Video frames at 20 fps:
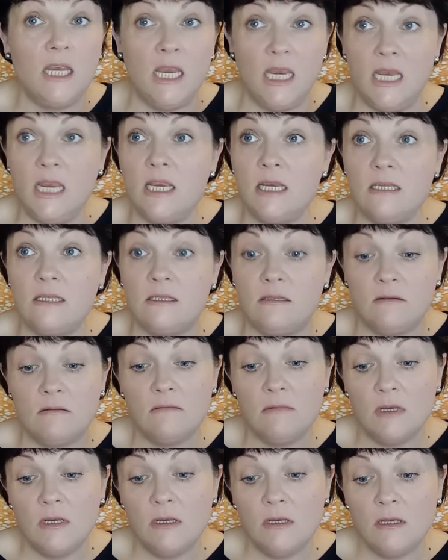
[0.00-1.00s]
He is
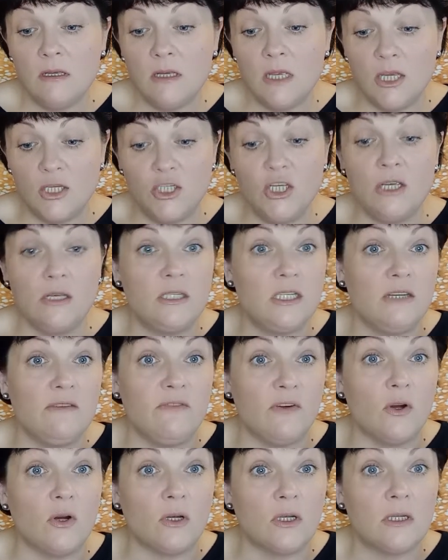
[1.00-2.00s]
a dirty
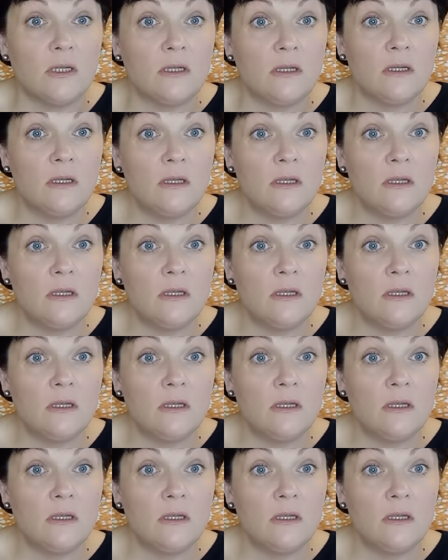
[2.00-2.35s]
fuck.